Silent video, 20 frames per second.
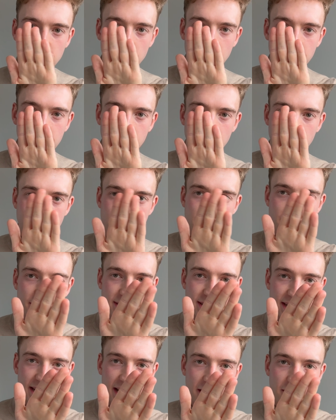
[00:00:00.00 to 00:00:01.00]
your foot is
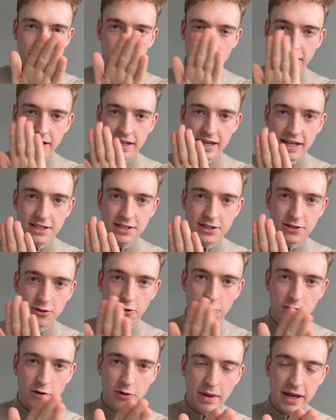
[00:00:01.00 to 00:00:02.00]
twisting out like this
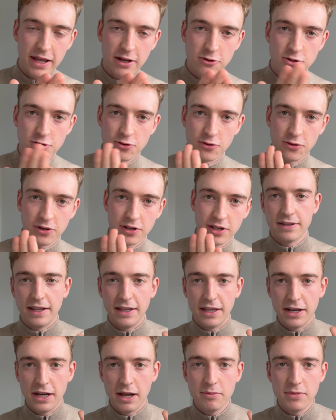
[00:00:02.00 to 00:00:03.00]
over the pedal stroke, then the
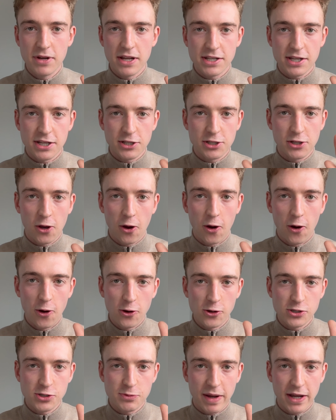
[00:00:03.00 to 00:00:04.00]
numbness is
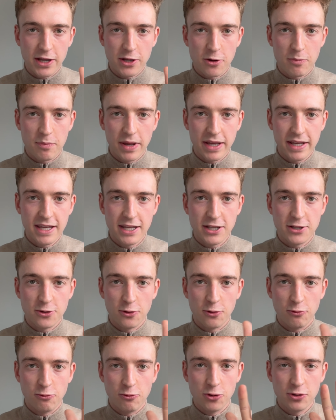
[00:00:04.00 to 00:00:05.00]
caused by your pinky
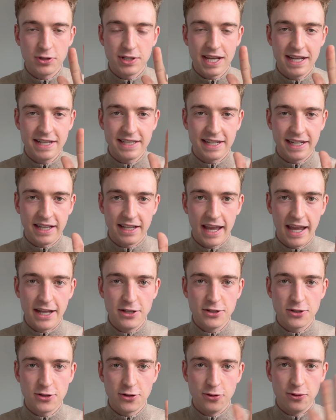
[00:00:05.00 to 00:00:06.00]
toe rotating
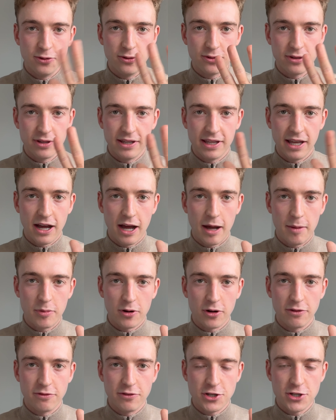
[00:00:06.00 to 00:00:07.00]
into the upper
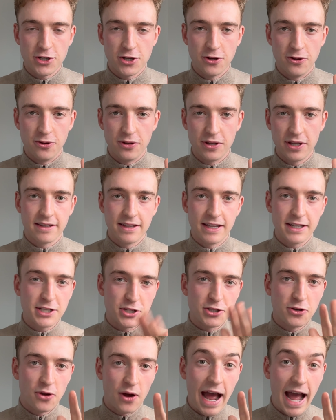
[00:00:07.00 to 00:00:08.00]
of the shoe. This is
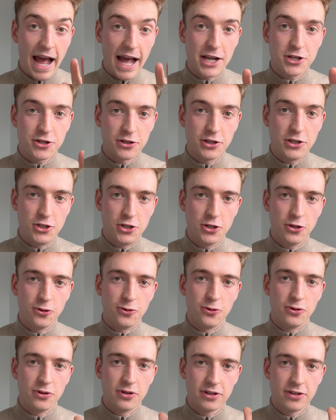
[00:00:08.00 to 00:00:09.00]
not actually due
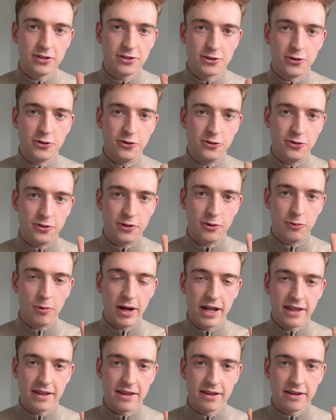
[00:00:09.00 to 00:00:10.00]
to the
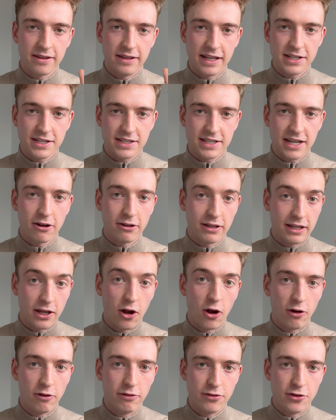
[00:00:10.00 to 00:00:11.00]
width necessarily
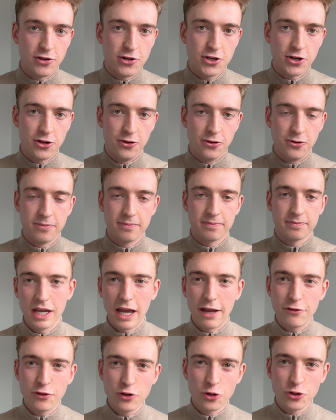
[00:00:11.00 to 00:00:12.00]
of the shoe.
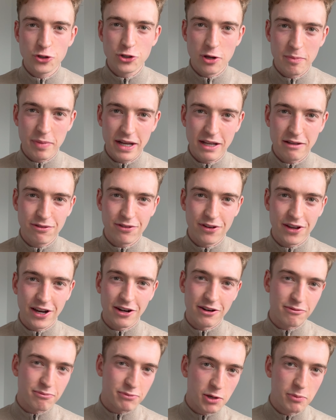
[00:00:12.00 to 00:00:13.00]
If you go to a bike
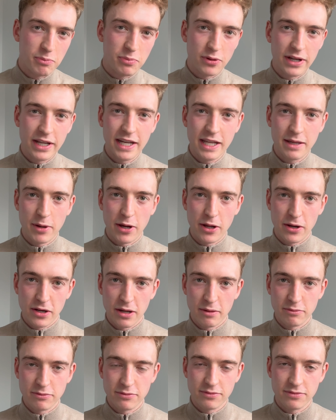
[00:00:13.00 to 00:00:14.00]
fair complaining about
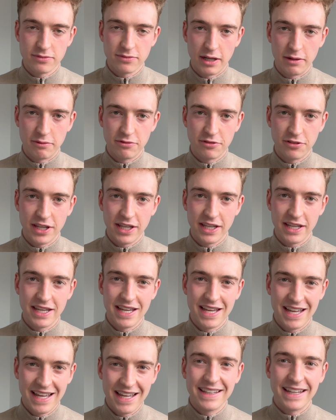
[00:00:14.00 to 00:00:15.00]
numb feet,
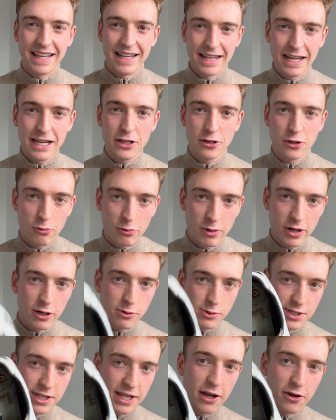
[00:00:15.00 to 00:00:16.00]
they likely will
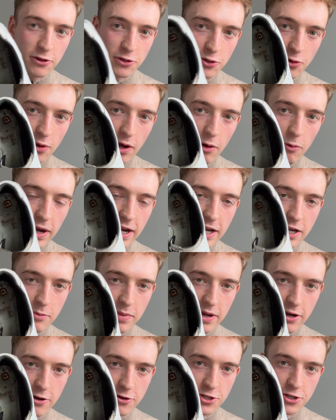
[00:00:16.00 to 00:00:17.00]
sell you a wider
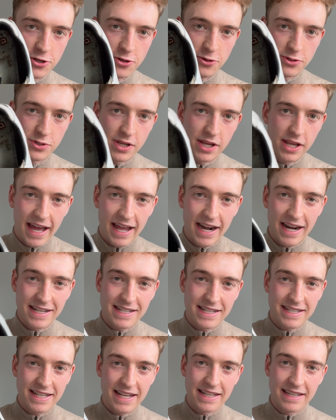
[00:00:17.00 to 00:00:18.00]
pair of shoes. And as I
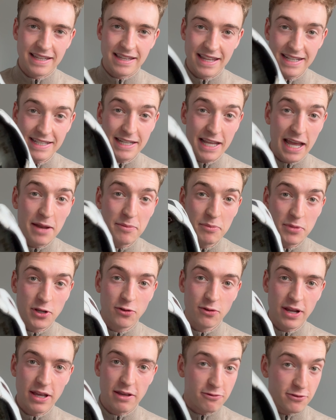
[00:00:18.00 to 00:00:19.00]
said, this can be
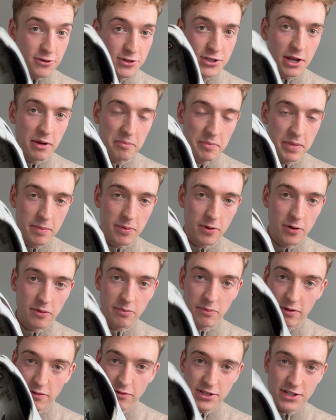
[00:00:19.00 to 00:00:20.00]
great for some people,
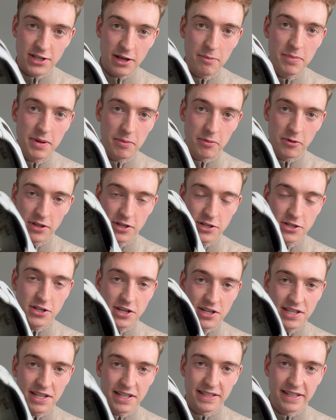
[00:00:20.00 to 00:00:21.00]
but for some people this
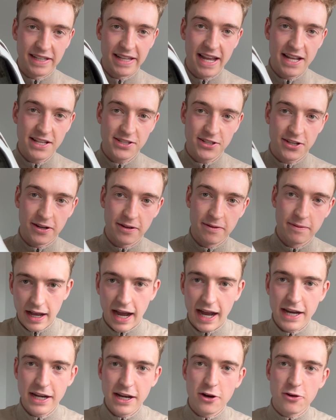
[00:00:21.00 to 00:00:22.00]
just isn't the answer.
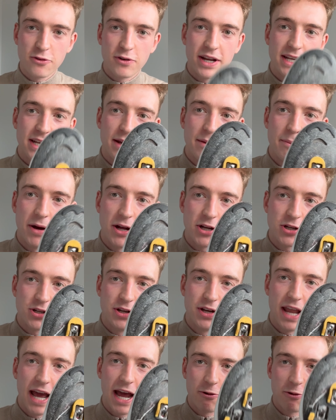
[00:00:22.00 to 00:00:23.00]
I now ride in a much
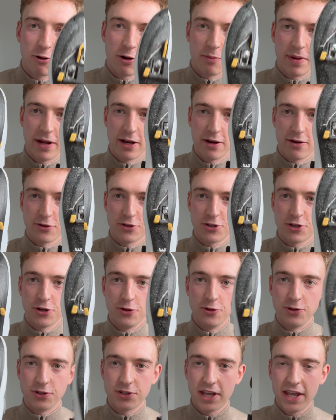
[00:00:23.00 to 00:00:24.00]
narrower pair of
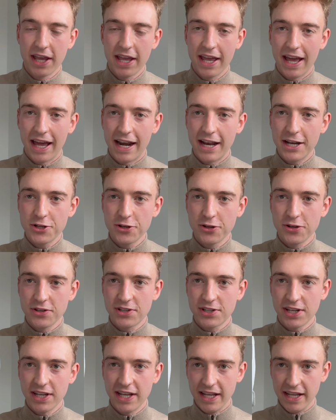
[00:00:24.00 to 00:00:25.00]
shoes, and as you can
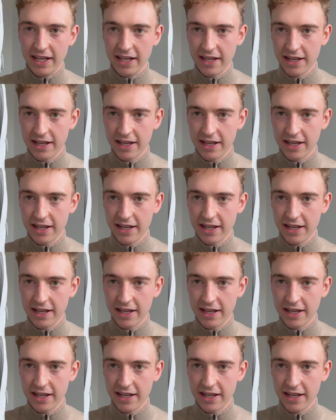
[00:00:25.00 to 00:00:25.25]
see,